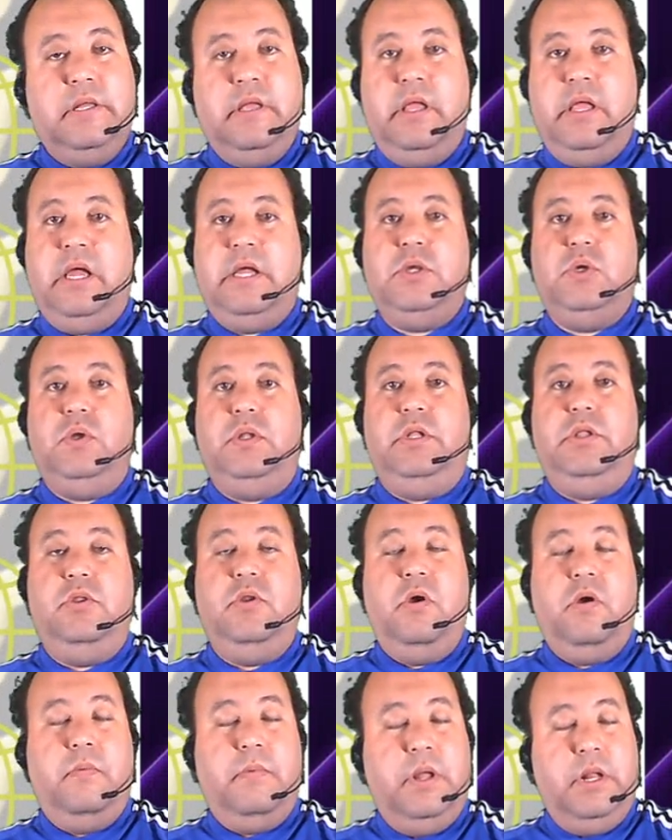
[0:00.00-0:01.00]
Actually
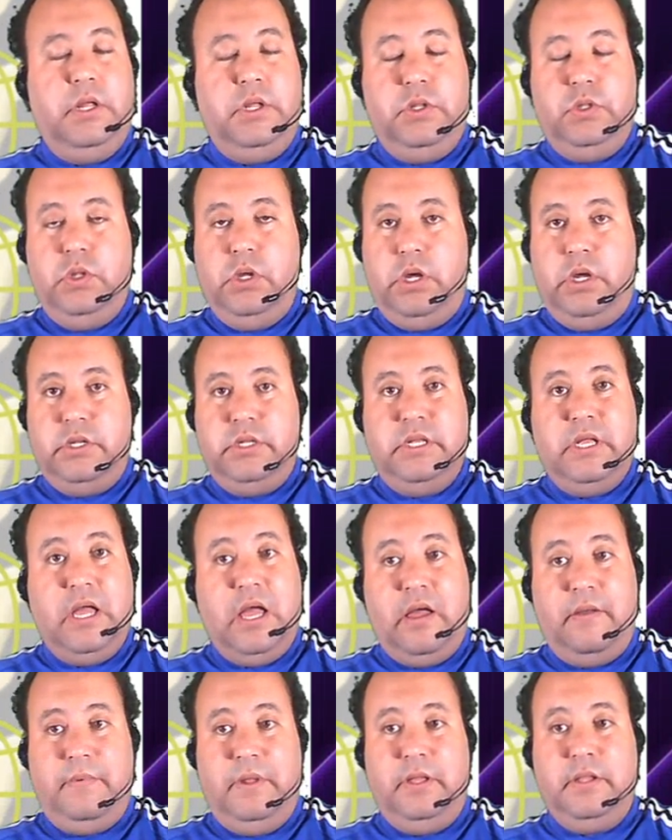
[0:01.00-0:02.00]
nobody does
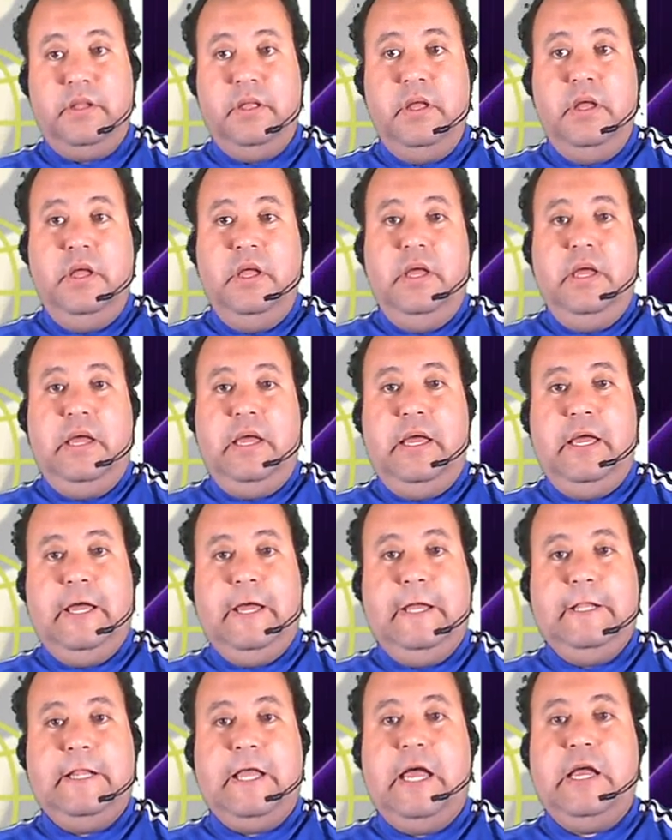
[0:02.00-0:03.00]
have it,
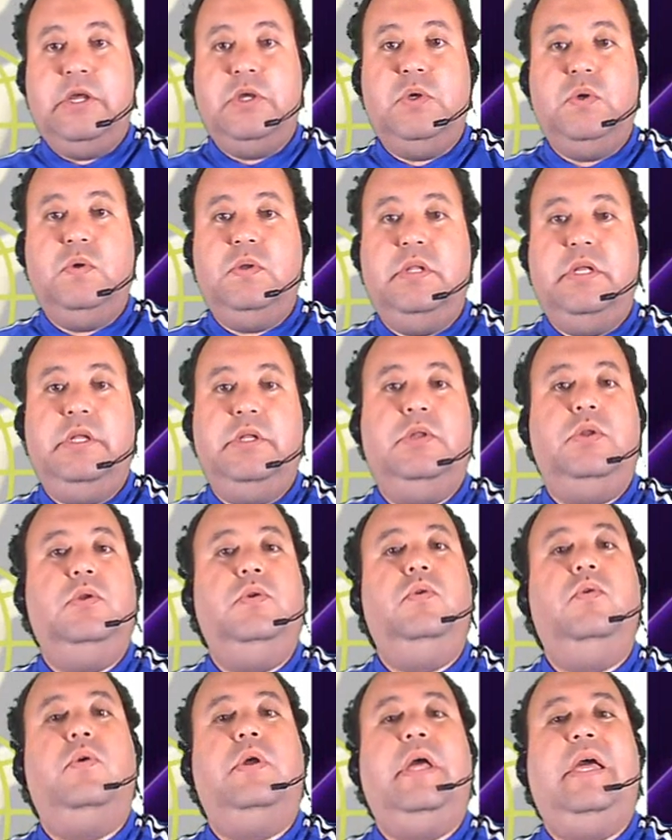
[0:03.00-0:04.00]
and actually
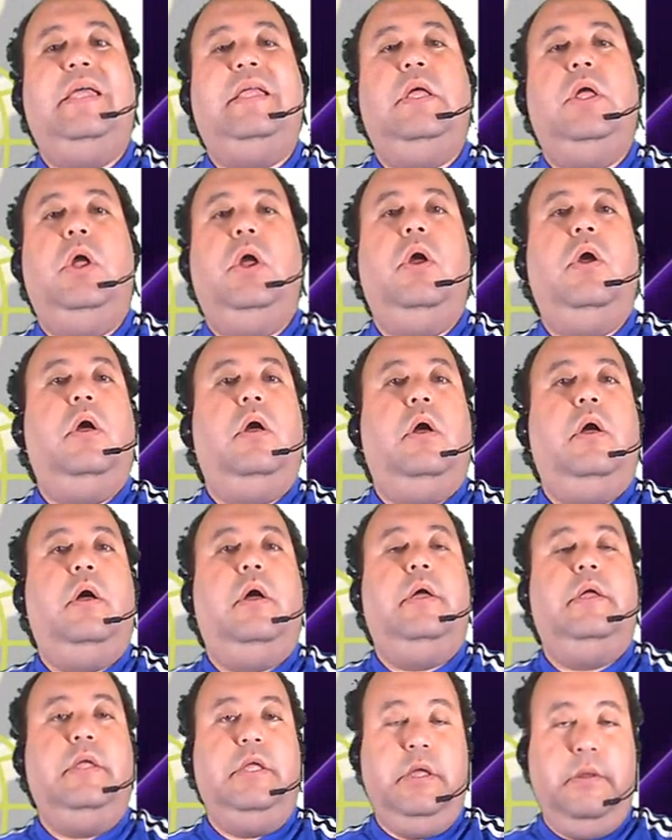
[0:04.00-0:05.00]
you can
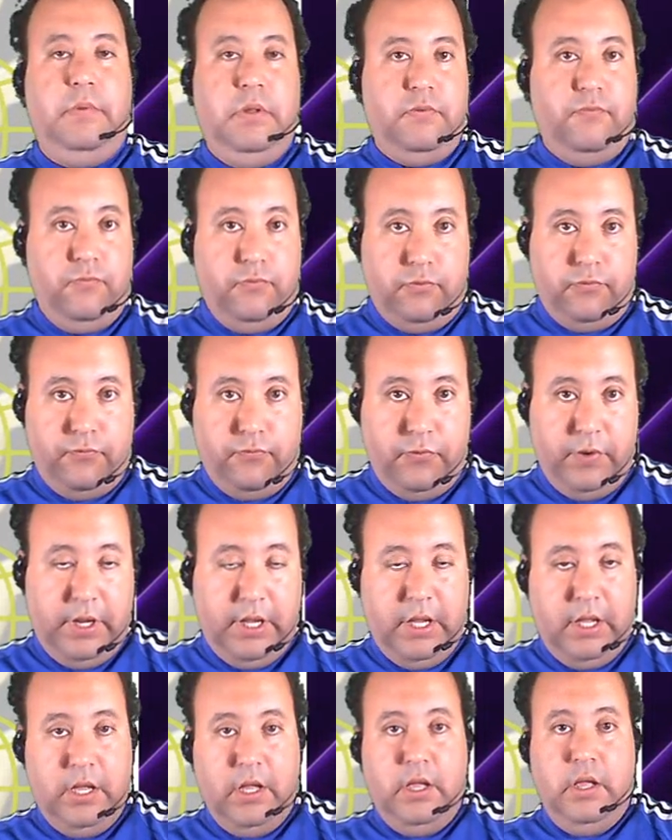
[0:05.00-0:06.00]
give it for
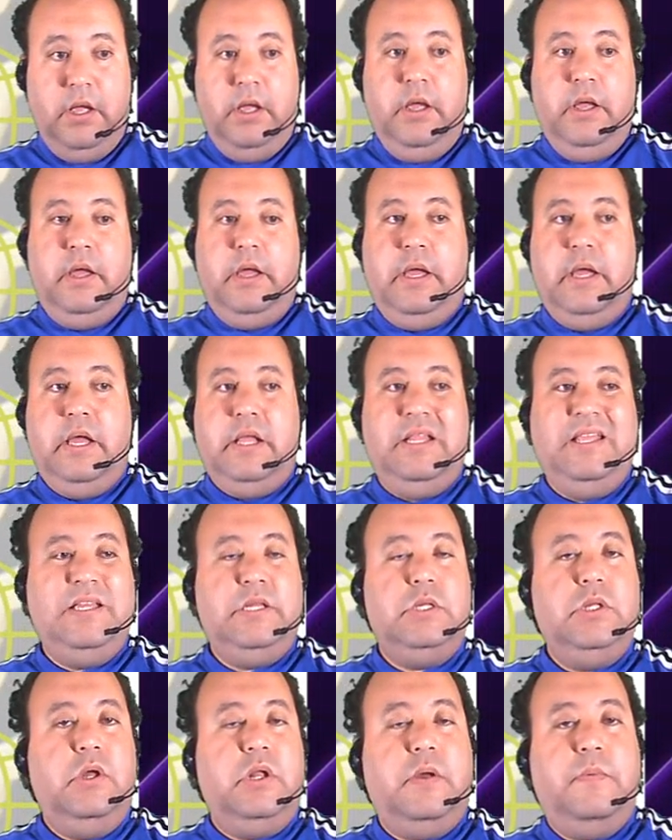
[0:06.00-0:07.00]
free, and
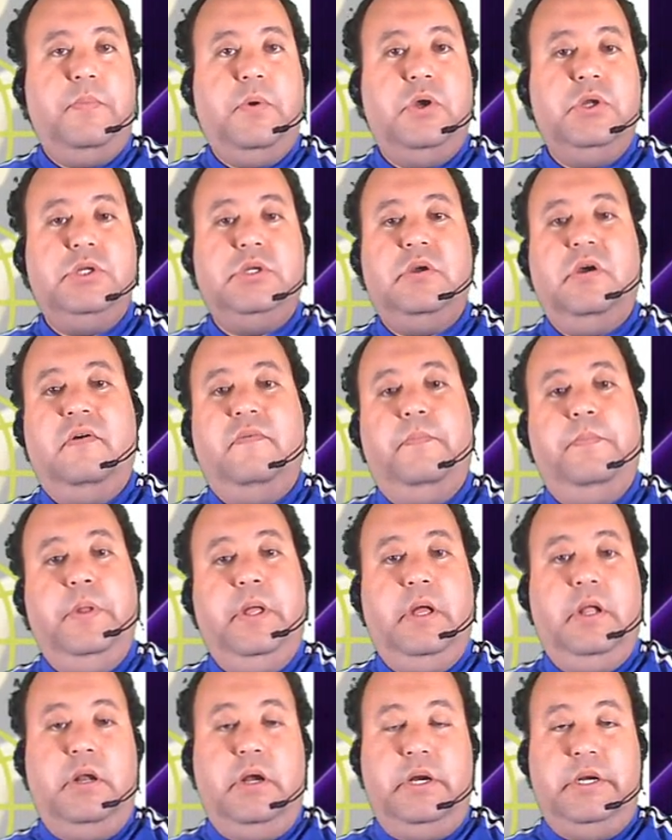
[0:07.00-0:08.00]
it's not a bunch of
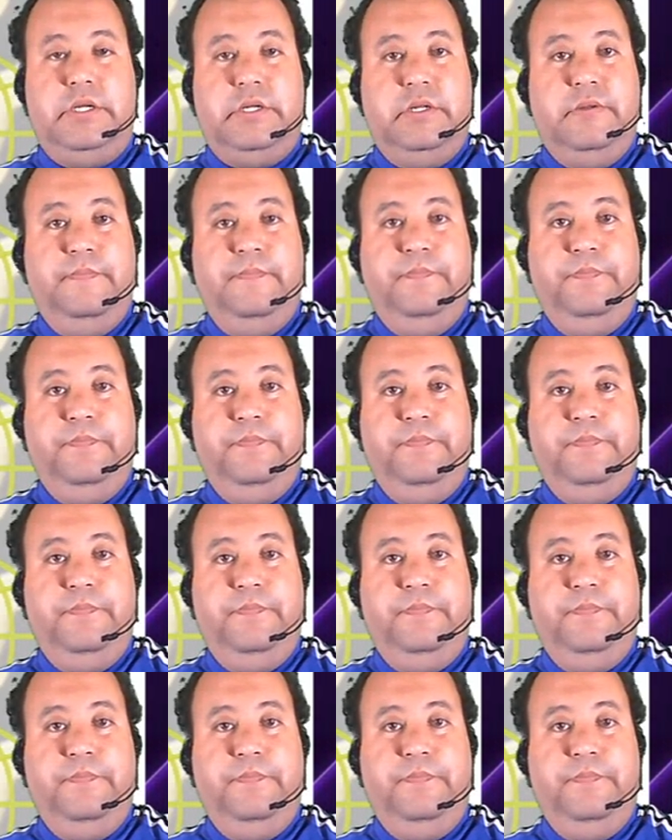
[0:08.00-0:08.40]
PLRs.